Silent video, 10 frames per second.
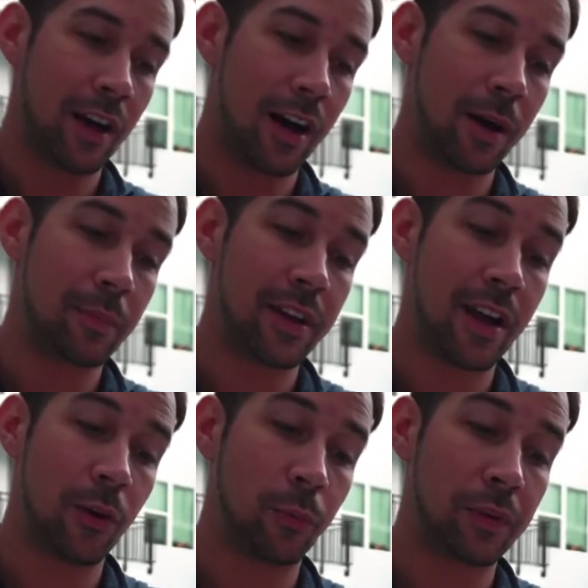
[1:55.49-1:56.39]
Um,
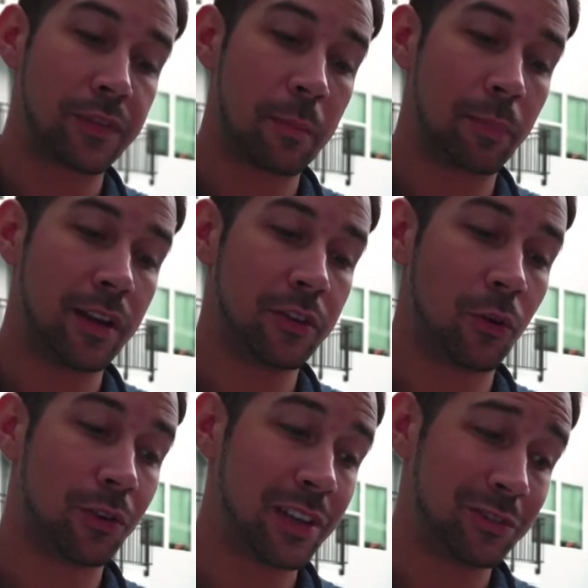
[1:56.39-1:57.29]
now with that button,
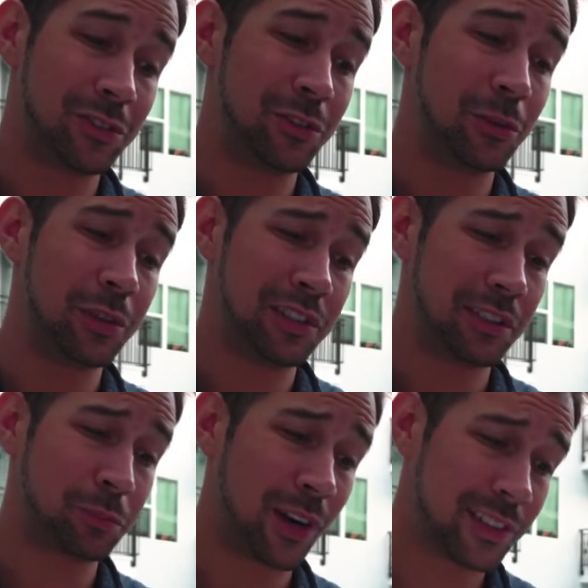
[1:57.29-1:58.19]
all you have to do is
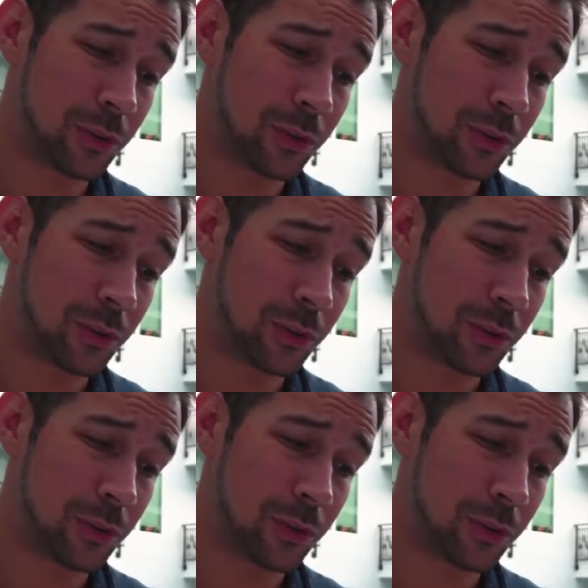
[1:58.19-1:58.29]
just press